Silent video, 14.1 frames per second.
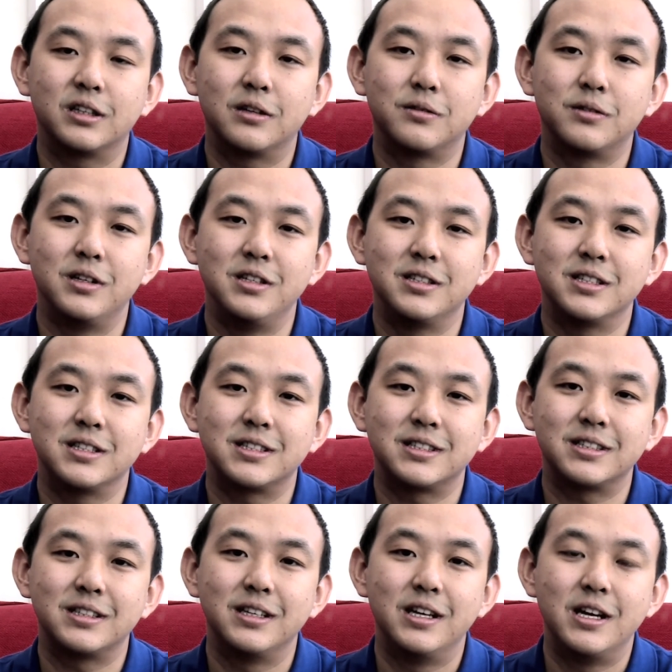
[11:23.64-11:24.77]
religious
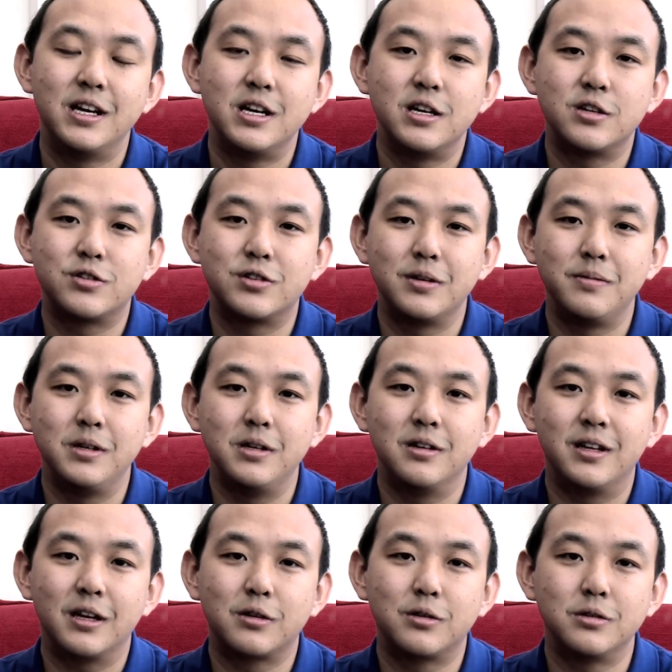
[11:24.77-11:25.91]
tribunal
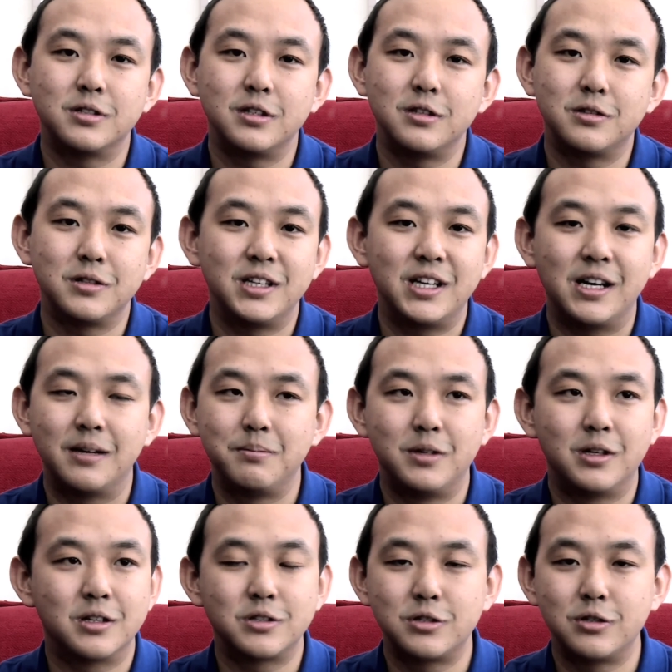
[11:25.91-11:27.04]
that goes into it, I'm
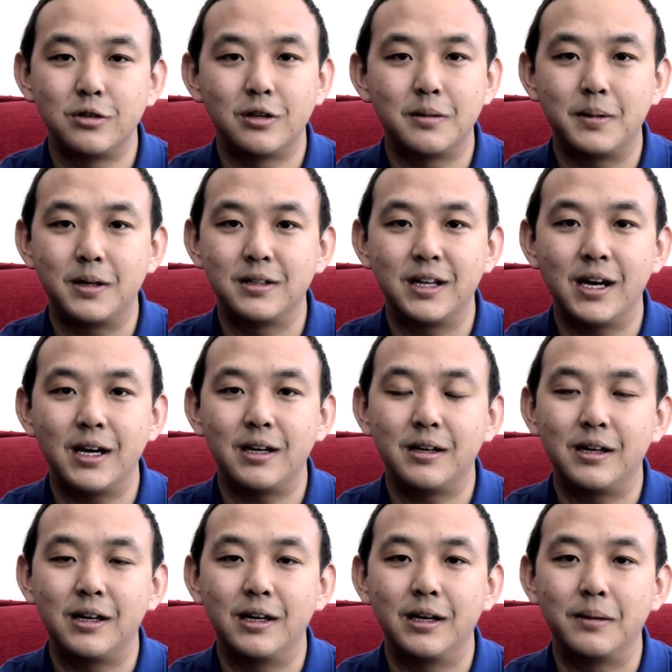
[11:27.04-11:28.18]
not sure about that.
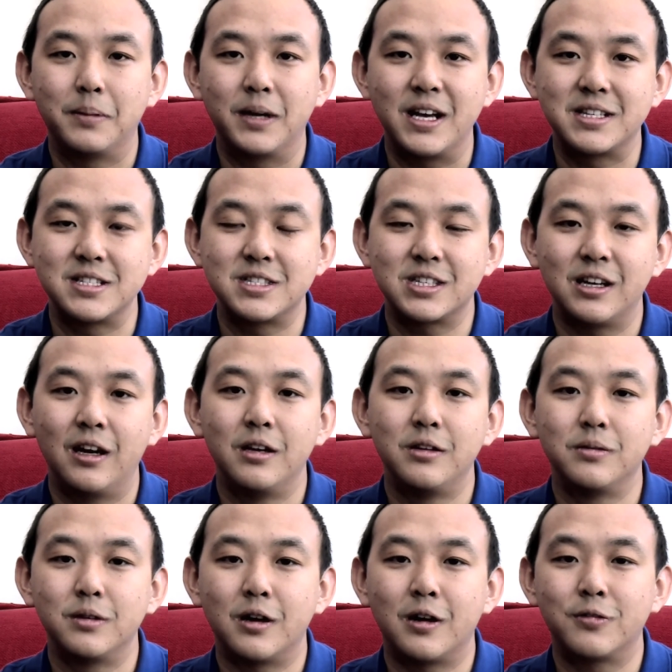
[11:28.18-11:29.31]
But as a child, you
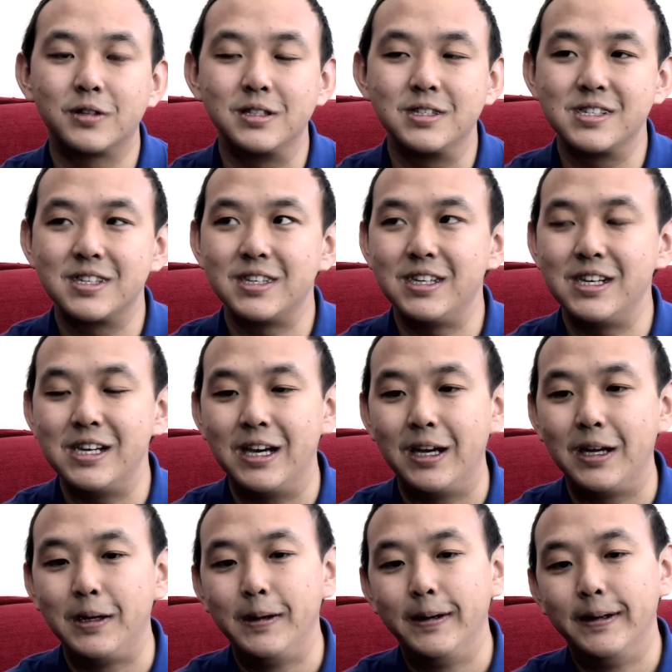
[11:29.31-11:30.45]
would often see
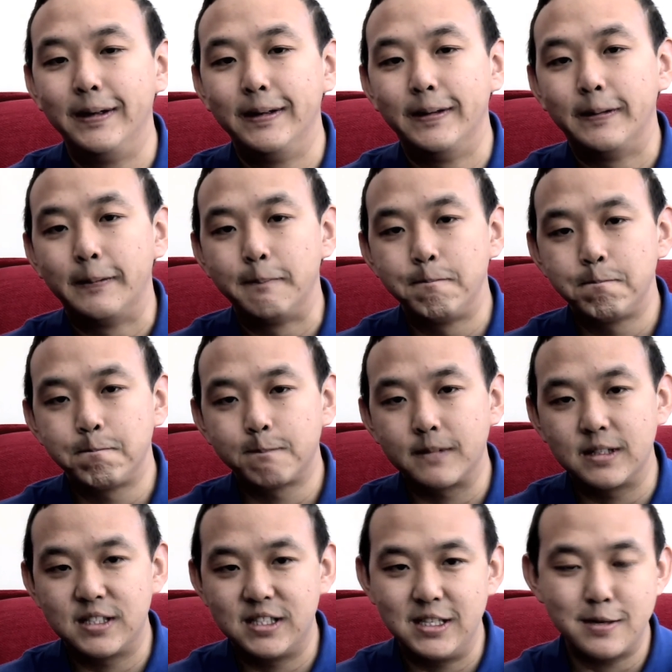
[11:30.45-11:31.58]
a
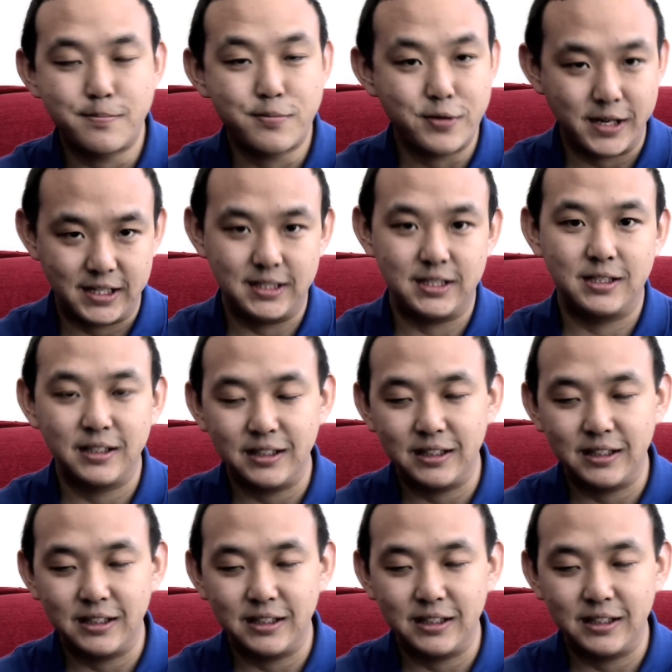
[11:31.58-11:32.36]
priest